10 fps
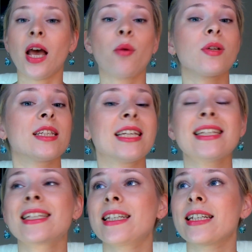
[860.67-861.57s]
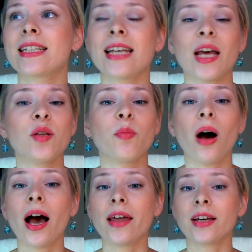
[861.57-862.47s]
I will still stand
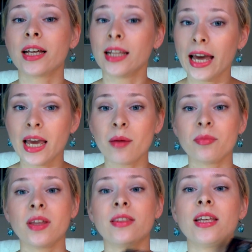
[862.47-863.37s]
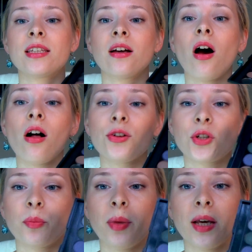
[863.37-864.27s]
by the claim that these are
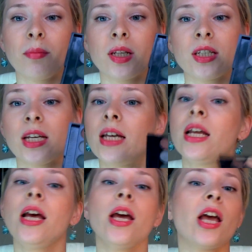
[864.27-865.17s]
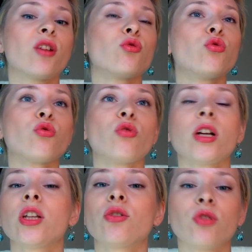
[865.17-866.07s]
ultra pigmented and
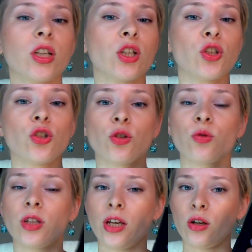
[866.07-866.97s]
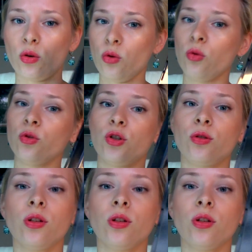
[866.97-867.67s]
really, really juicy and cool